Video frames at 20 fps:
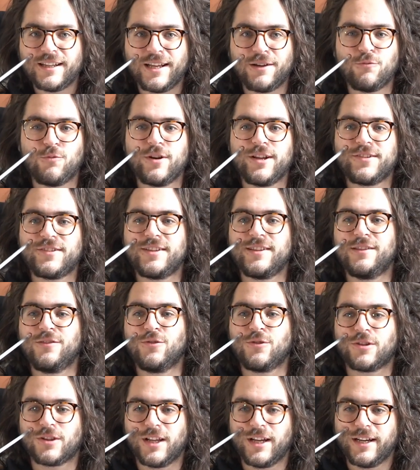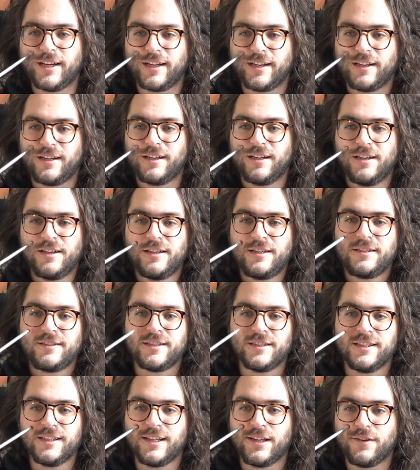Like, what does it look like
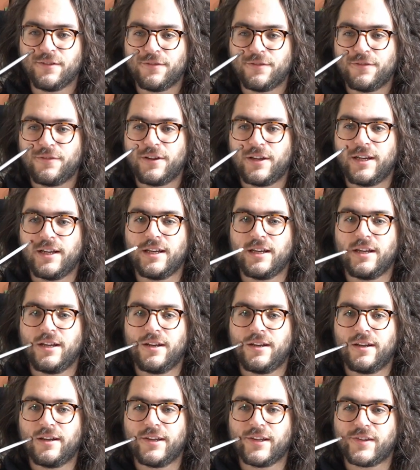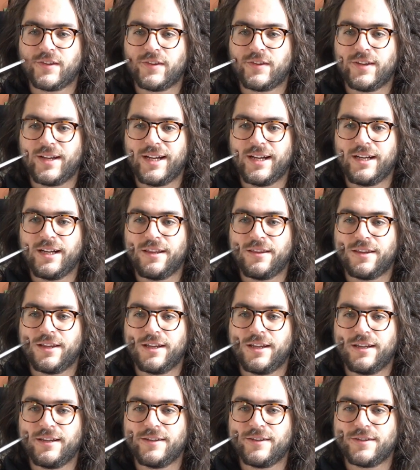to live in a society
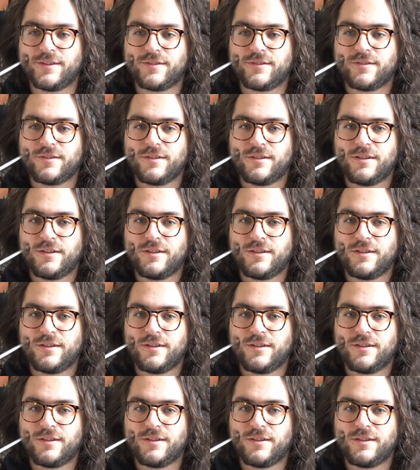that is